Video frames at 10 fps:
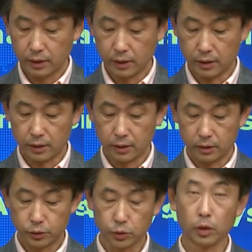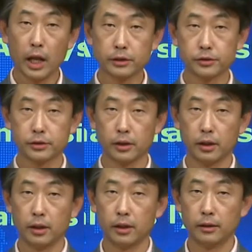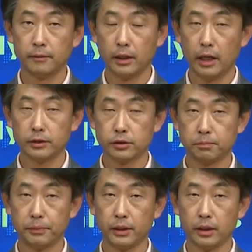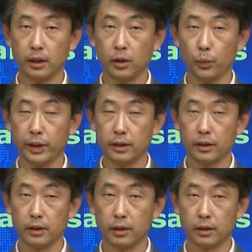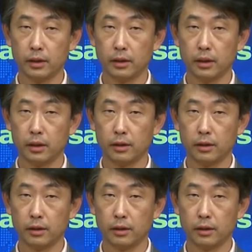So let's begin with a